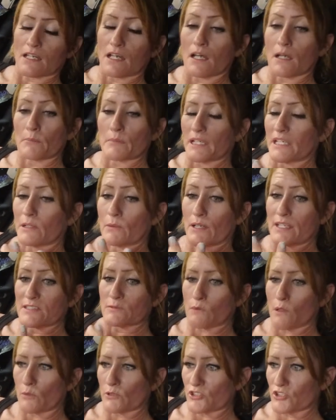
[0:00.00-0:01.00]
Um, anyways,
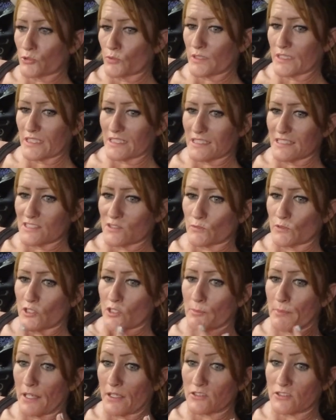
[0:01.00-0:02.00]
what we're doing is we're
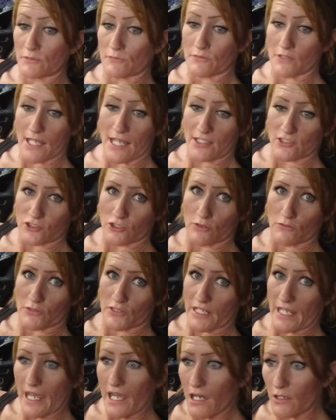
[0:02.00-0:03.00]
about to flash over
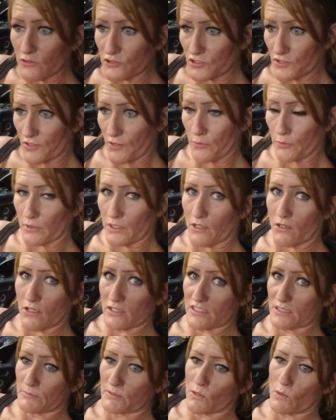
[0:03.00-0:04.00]
now to the three R
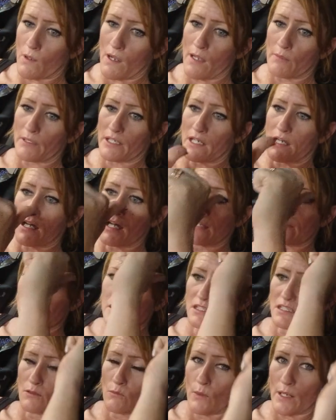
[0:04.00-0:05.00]
W I. We got
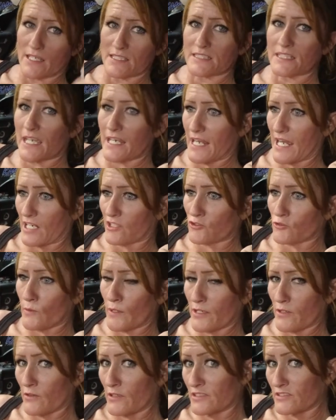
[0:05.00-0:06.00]
the wastegate
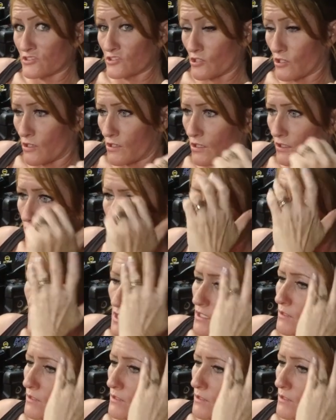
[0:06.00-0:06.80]
actuator installed.